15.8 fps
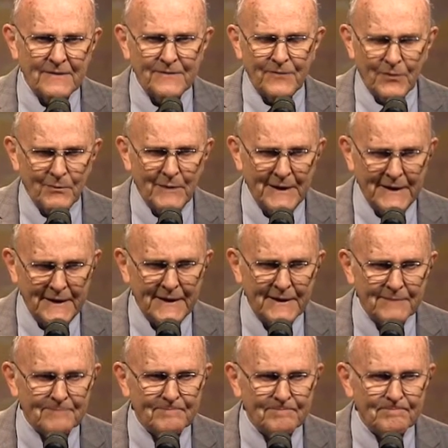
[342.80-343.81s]
for
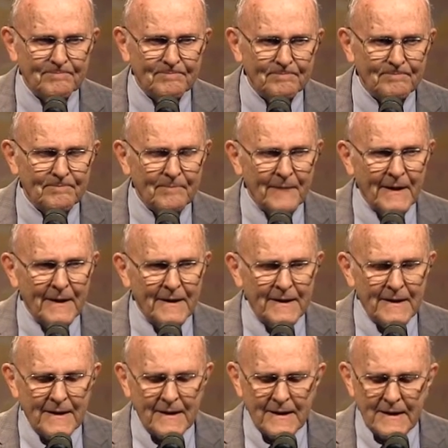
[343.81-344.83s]
me,
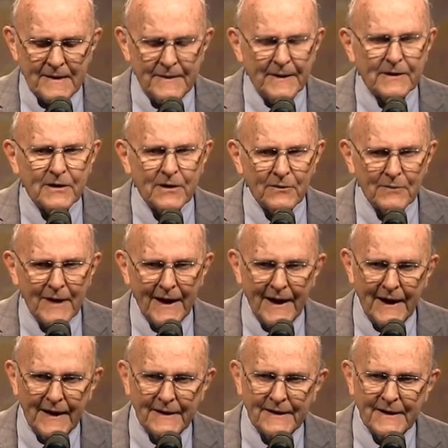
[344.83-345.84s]
the
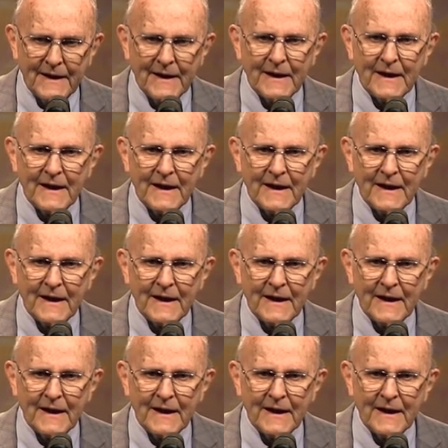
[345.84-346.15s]
Quran